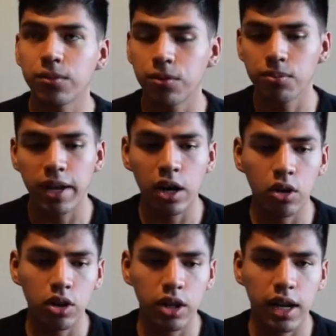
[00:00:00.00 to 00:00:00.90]
From now
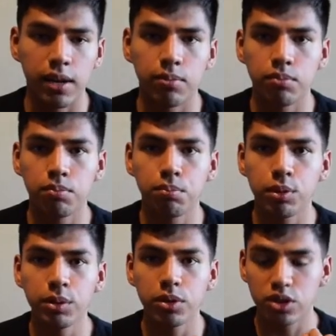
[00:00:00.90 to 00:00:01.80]
on, I'm
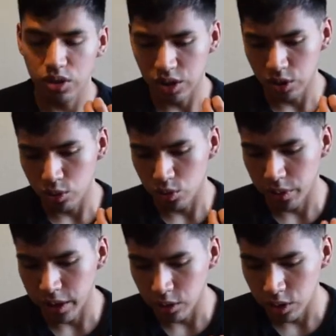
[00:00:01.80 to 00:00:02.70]
pretty much gonna use
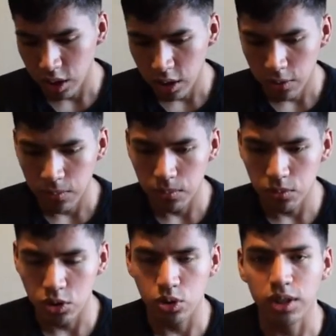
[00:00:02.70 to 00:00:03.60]
Grailed
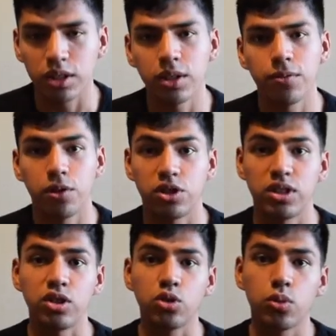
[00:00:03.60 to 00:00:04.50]
strictly for
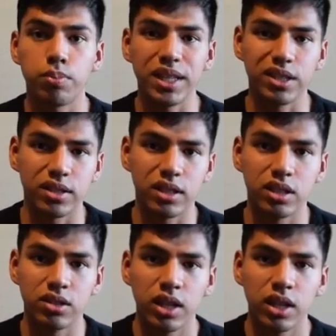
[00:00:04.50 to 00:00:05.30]
essential pieces.